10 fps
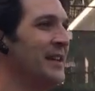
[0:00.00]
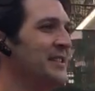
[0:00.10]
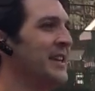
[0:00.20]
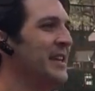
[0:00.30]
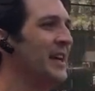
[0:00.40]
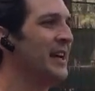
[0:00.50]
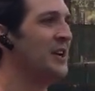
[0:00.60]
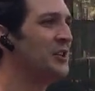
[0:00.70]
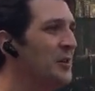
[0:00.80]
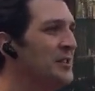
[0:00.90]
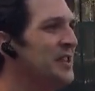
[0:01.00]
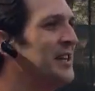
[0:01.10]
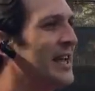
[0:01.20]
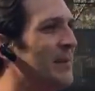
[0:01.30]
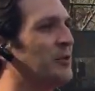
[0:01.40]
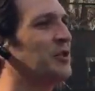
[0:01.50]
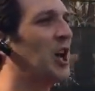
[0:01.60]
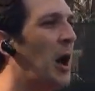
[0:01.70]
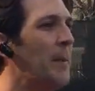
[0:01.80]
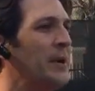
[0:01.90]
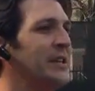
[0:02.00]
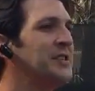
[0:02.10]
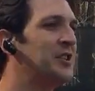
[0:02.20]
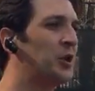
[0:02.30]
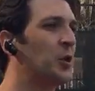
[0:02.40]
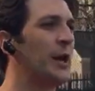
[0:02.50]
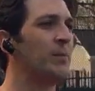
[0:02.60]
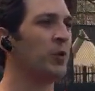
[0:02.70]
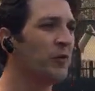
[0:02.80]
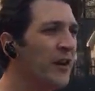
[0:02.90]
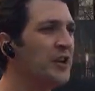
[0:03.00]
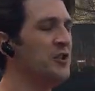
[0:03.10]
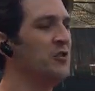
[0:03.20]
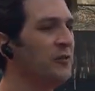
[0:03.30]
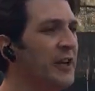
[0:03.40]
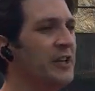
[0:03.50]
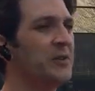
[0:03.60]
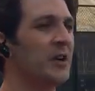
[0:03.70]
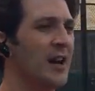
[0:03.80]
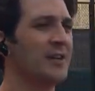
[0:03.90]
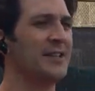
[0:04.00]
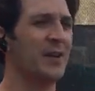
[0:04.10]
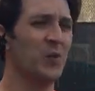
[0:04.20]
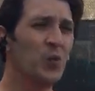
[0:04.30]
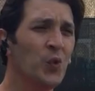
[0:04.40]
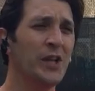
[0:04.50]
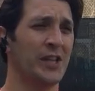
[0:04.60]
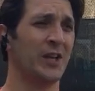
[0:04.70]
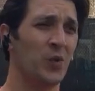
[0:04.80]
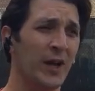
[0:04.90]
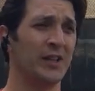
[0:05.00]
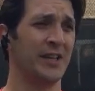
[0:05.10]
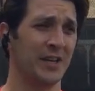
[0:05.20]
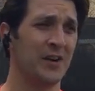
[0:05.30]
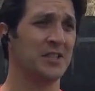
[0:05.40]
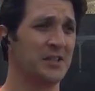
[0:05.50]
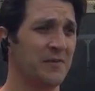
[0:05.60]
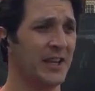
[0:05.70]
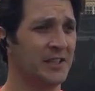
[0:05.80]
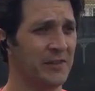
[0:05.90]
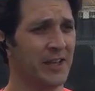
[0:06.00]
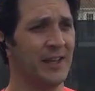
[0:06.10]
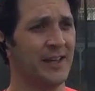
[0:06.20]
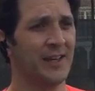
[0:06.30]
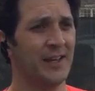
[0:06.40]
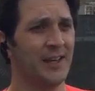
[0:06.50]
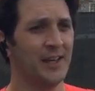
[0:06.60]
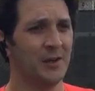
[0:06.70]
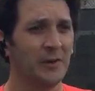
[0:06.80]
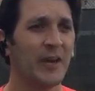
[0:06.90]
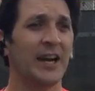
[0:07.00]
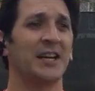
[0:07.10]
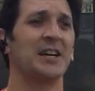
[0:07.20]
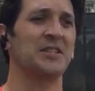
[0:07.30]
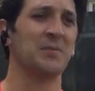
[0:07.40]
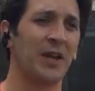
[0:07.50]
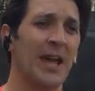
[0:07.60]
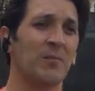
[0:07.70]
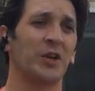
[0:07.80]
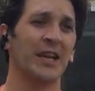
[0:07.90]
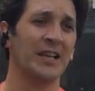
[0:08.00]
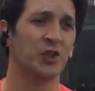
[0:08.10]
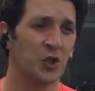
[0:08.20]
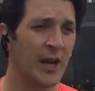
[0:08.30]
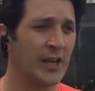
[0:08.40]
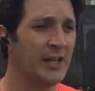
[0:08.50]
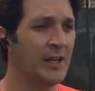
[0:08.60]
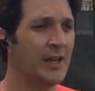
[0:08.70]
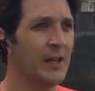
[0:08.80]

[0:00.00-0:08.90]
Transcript: You see, Shootsta enables companies to create professional video content really quickly and cost effectively. We've got a custom camera kit and training.